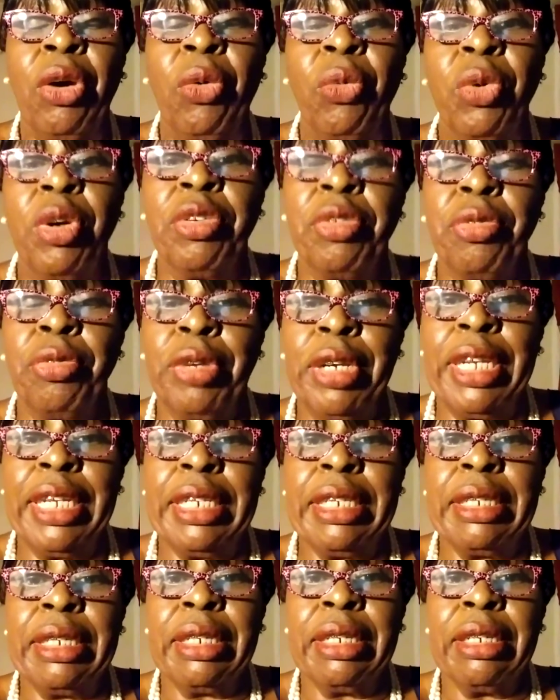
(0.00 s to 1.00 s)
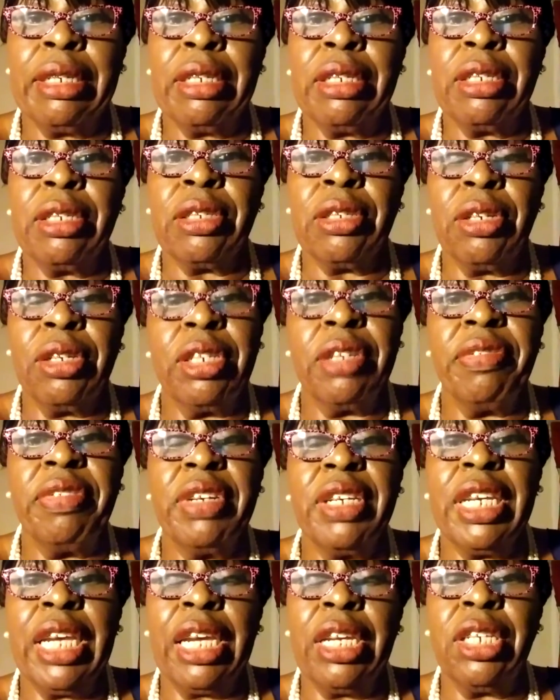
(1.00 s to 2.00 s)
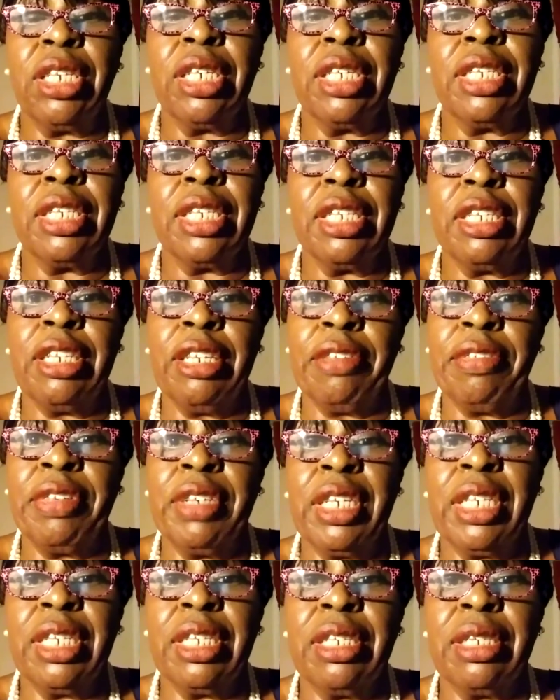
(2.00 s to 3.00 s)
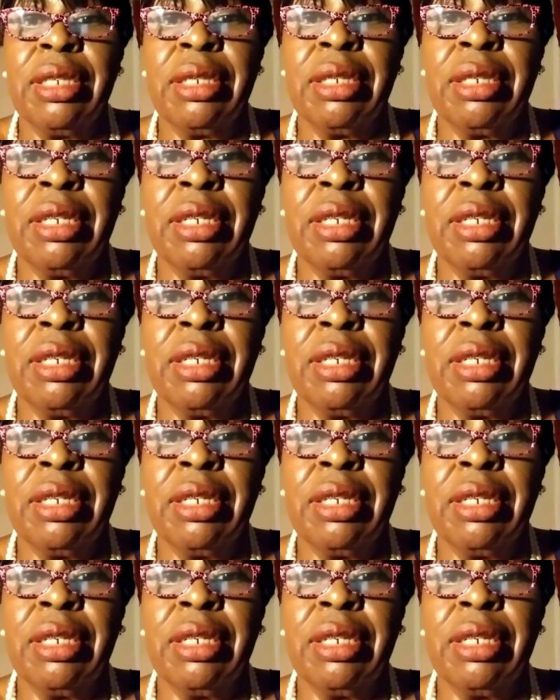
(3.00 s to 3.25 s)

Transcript: with rent certification certificates.